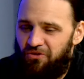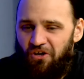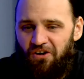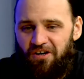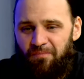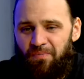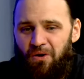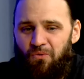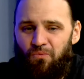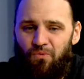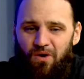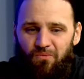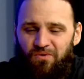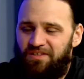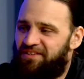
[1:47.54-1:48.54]
talk about
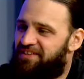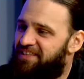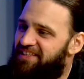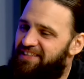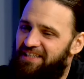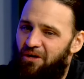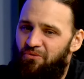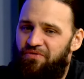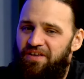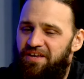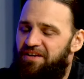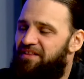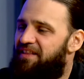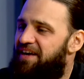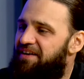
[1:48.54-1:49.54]
what was the South
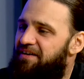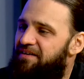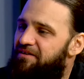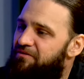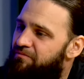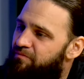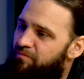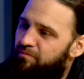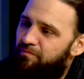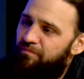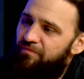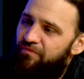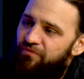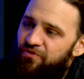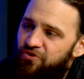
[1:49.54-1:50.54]
End like
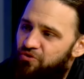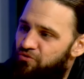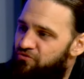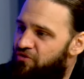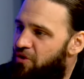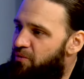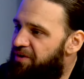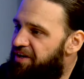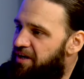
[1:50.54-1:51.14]
for you growing